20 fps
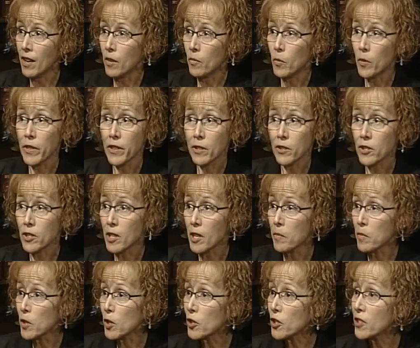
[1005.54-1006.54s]
when there's an
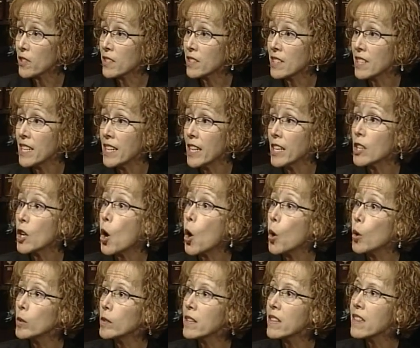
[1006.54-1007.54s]
emergency and
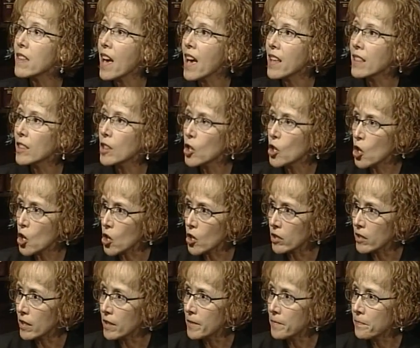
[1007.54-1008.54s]
only then
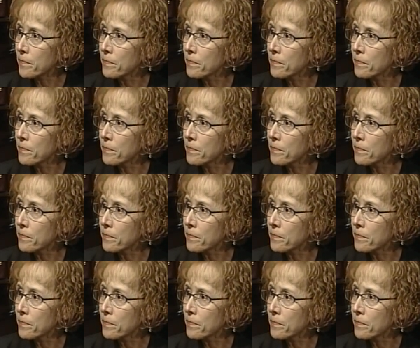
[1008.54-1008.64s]
learn